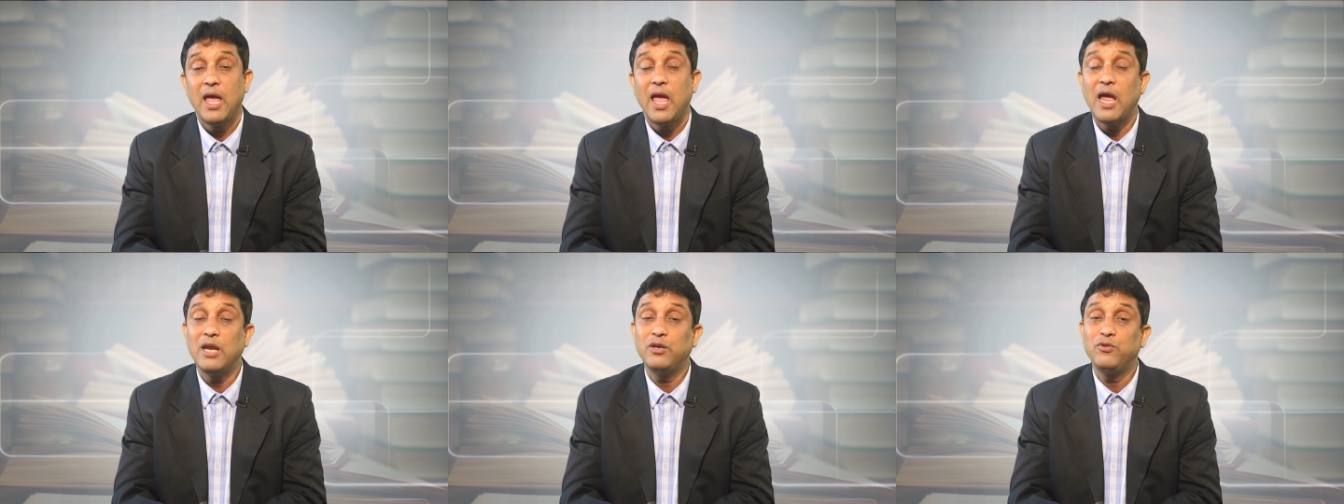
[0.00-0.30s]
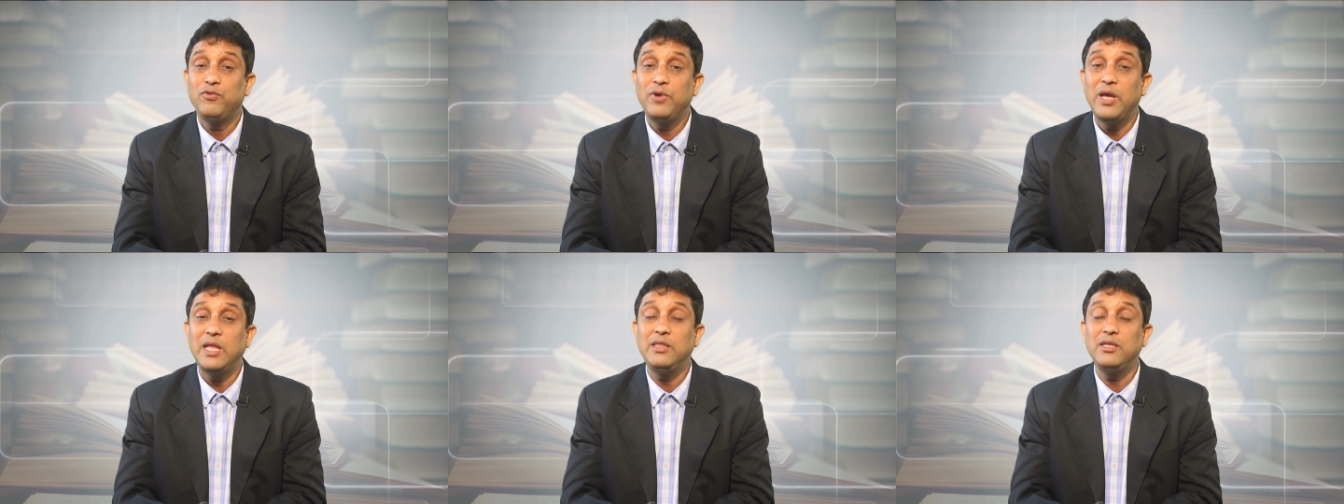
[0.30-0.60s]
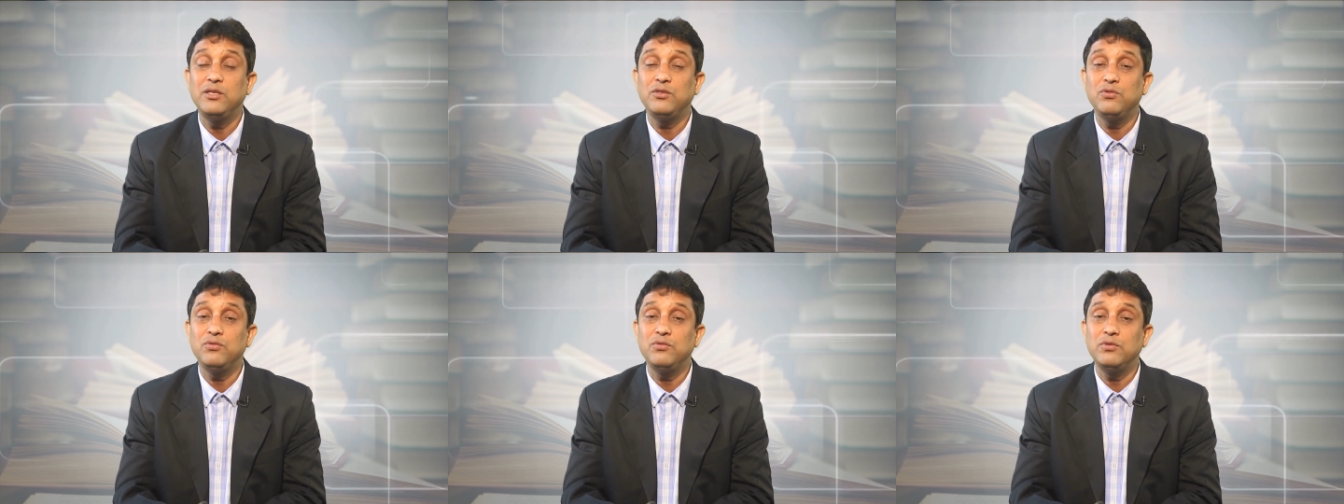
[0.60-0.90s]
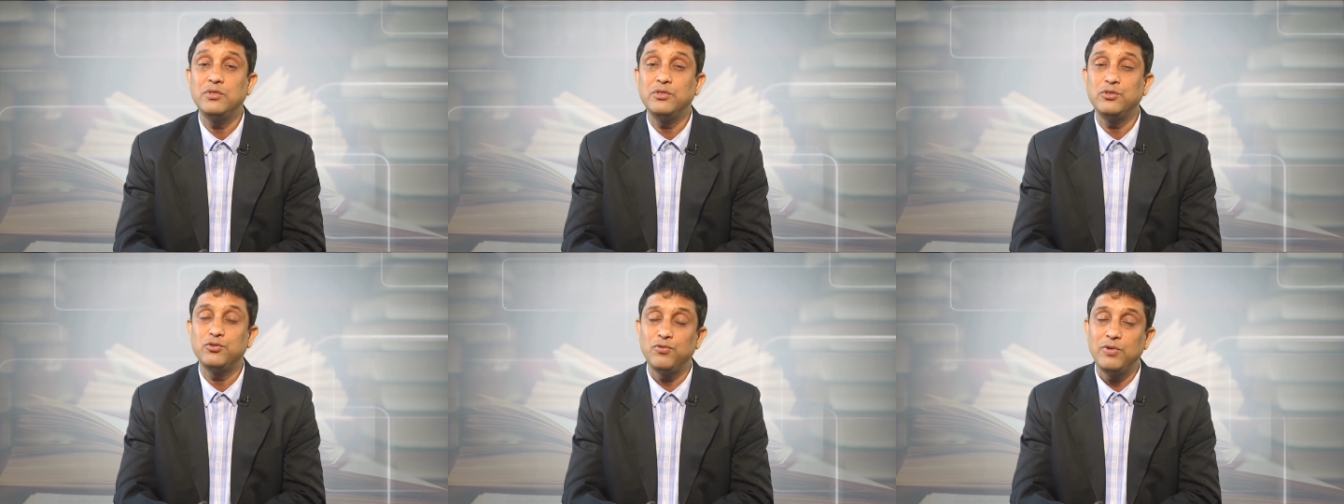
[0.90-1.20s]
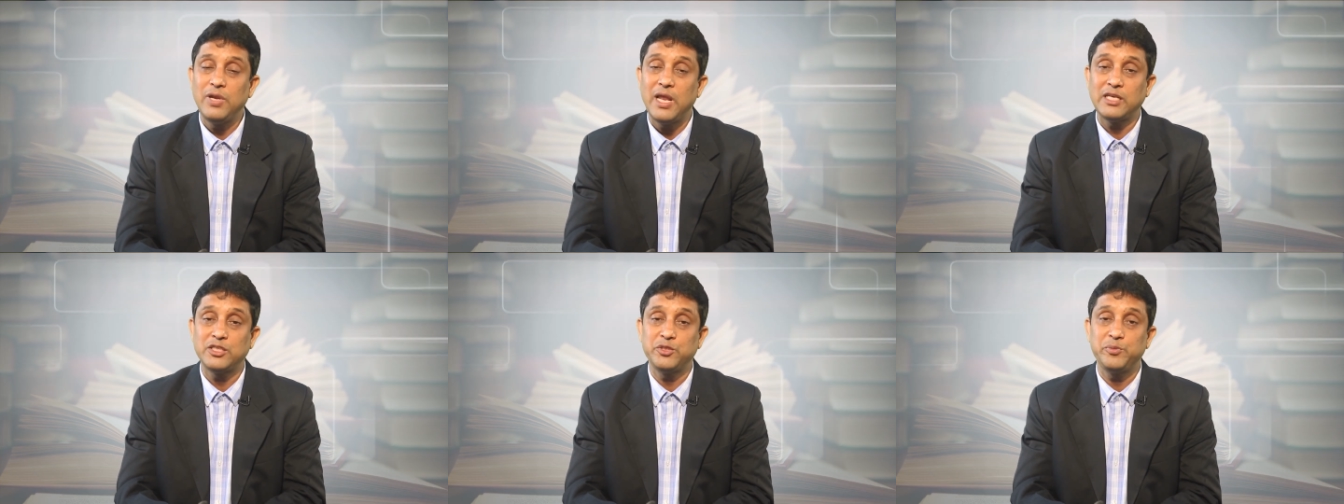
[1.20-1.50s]
And when the students
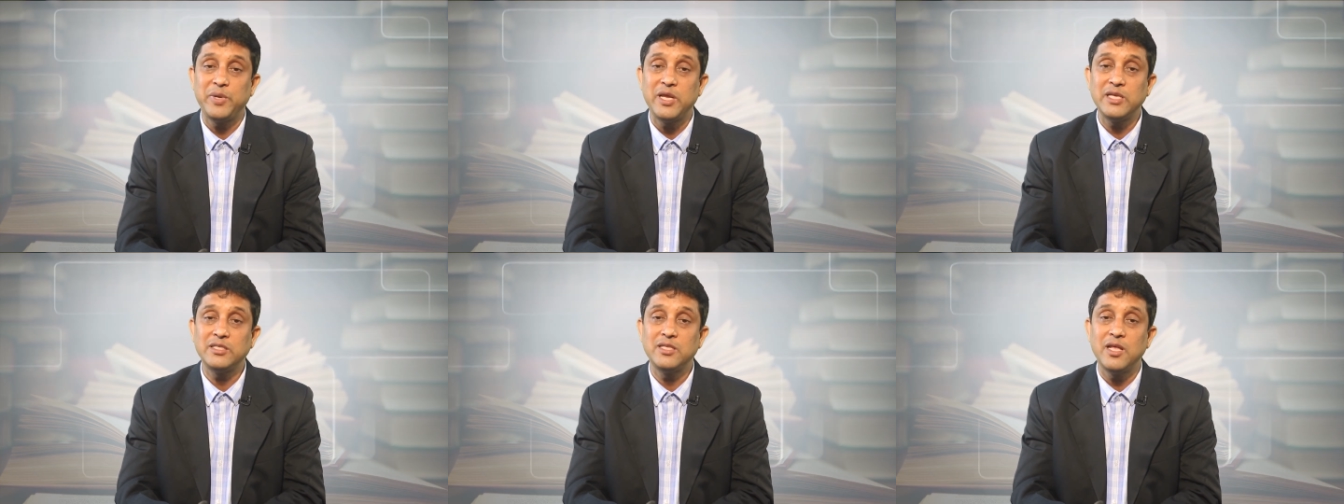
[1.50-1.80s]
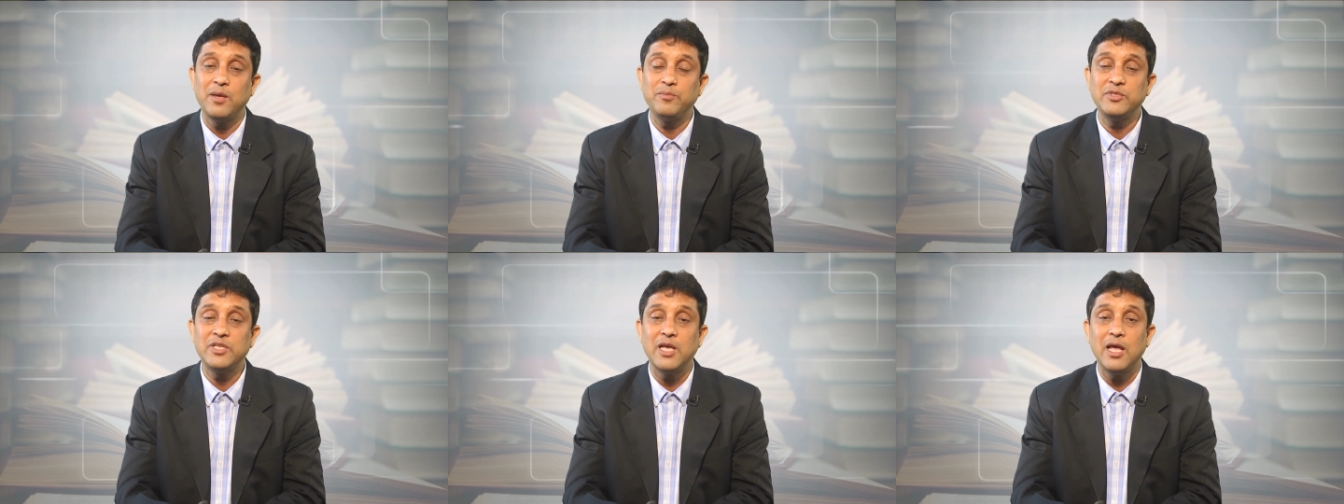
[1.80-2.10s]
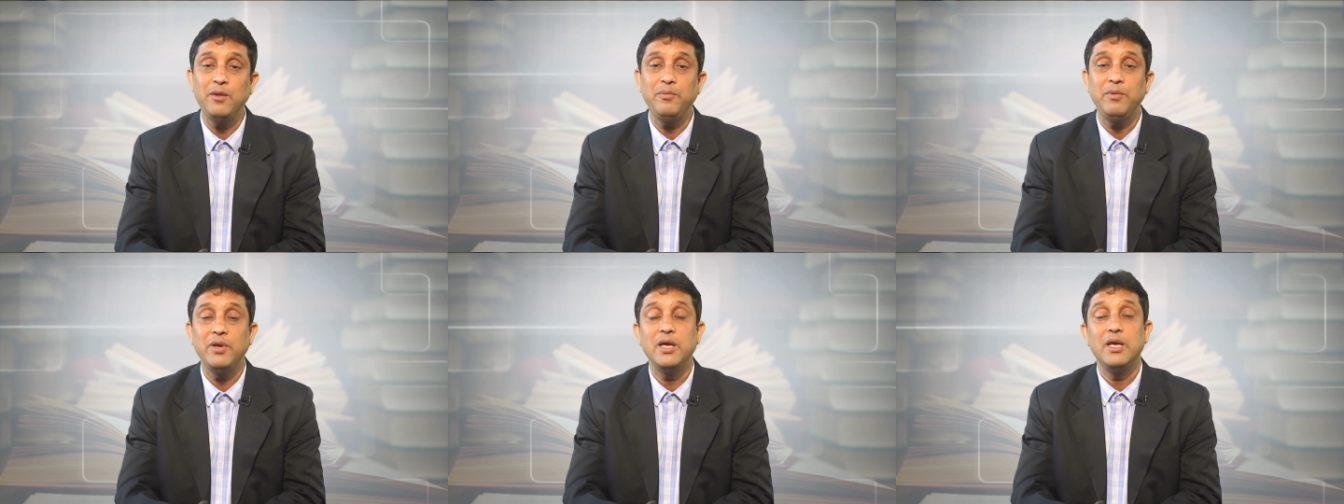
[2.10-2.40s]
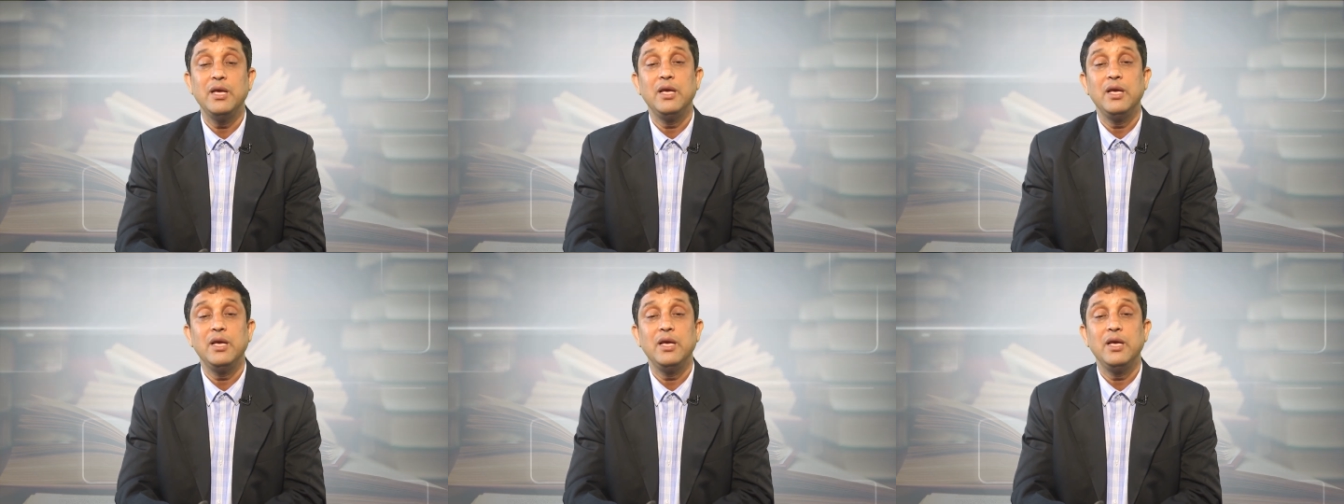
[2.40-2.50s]
will express themselves,